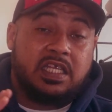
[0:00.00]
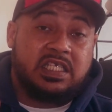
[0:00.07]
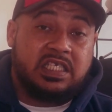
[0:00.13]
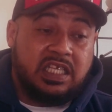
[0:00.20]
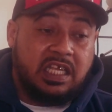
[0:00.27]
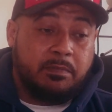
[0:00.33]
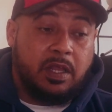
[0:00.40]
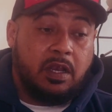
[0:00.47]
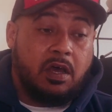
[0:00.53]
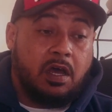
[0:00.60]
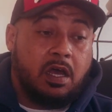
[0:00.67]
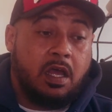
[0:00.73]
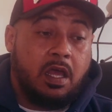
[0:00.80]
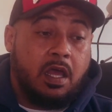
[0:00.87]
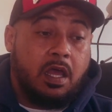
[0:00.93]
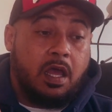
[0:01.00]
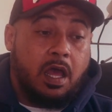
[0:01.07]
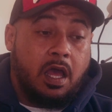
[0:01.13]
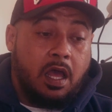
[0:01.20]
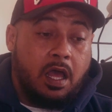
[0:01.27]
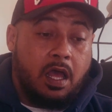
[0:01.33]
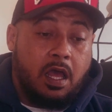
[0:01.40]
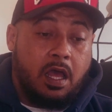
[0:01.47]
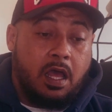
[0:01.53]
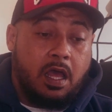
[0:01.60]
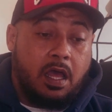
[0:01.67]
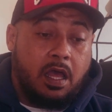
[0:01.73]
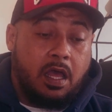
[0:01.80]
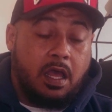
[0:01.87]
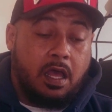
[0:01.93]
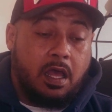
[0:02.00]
similar uh,